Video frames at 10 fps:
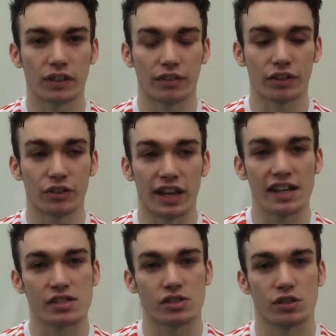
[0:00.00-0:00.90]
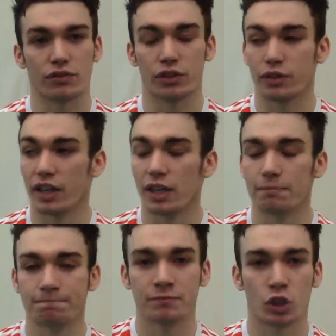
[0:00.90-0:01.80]
I've had a few nets, just a few
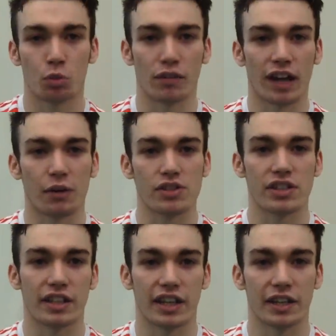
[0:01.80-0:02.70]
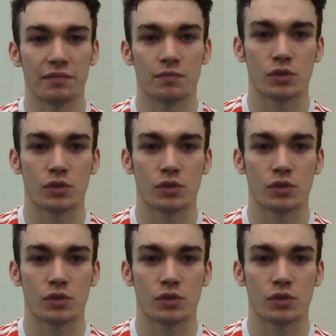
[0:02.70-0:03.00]
um, couple of hours in here,